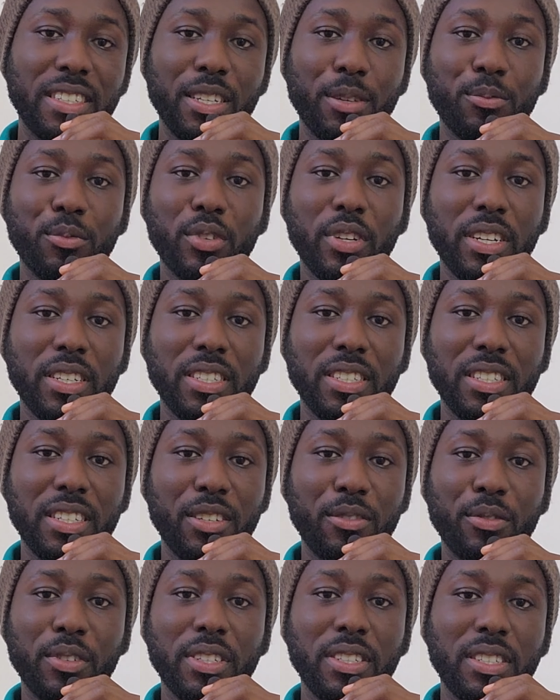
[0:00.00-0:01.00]
subtraction,
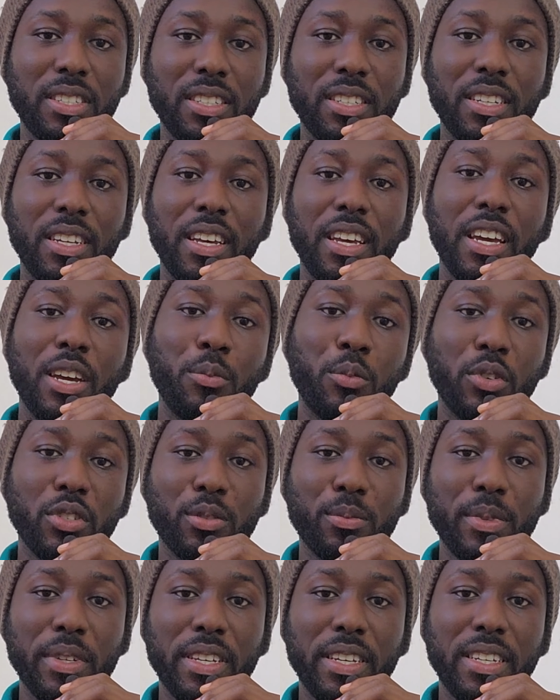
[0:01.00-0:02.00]
division, and
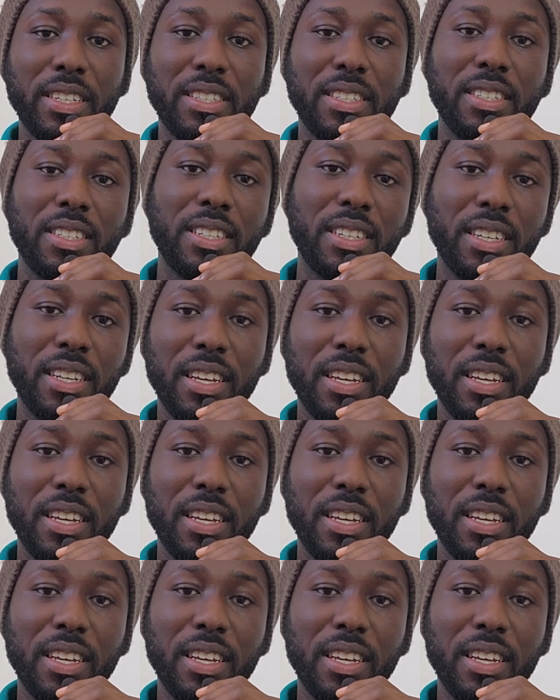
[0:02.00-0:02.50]
multiplication.